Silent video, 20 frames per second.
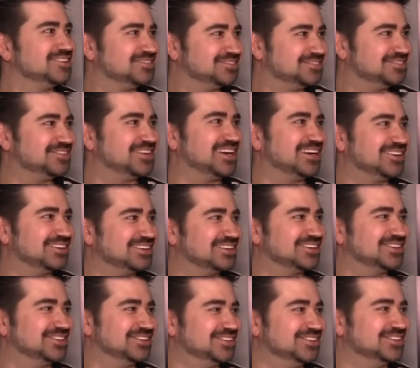
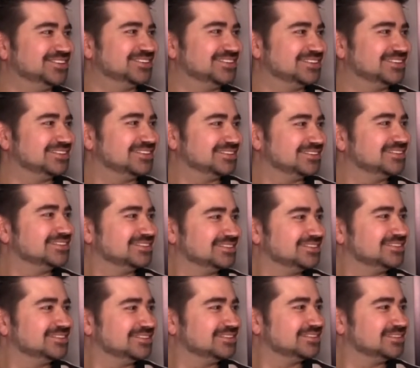
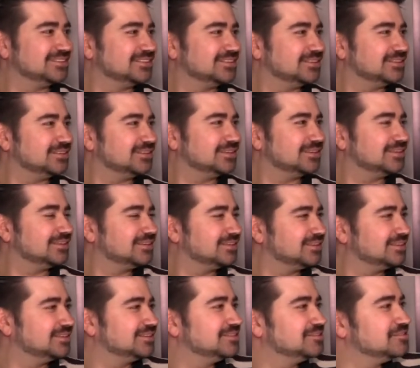
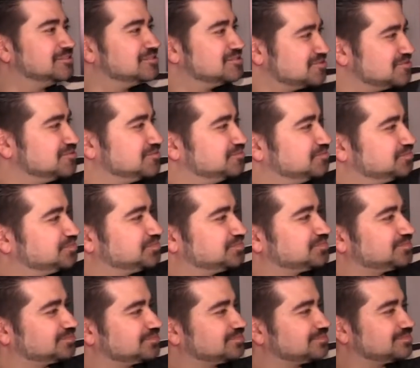
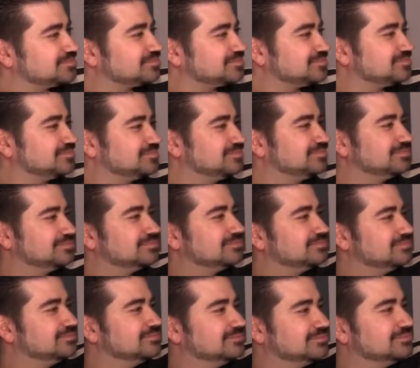
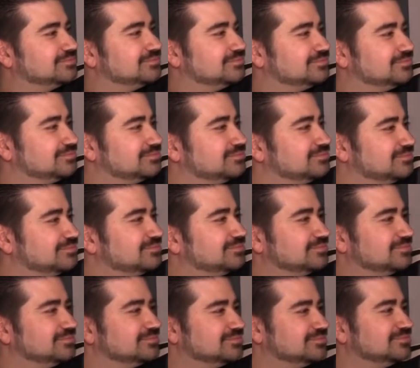
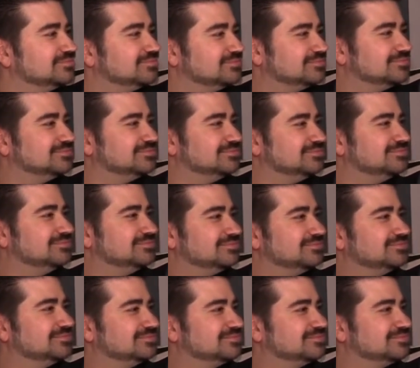No words are spoken by the person on screen.